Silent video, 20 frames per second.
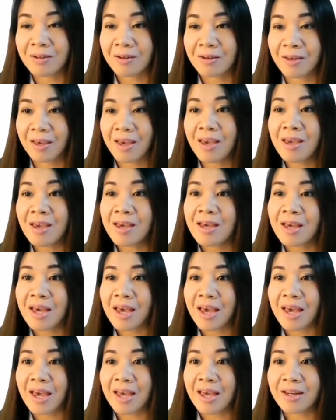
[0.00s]
Okay,
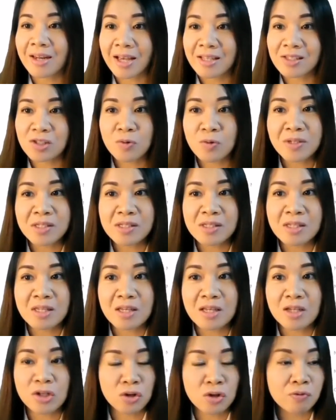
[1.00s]
and next you will
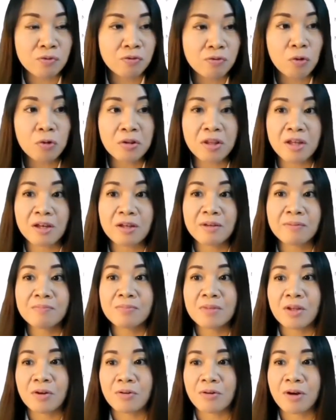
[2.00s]
see new folder.
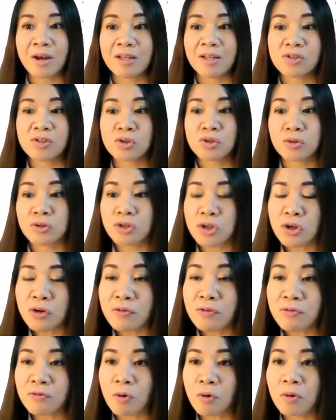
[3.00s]
Right, so
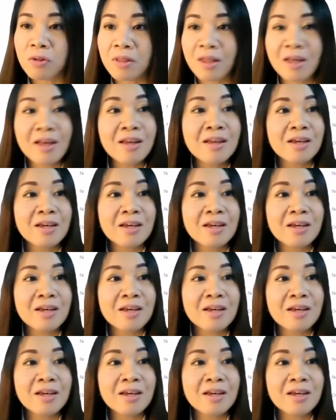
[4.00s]
new folder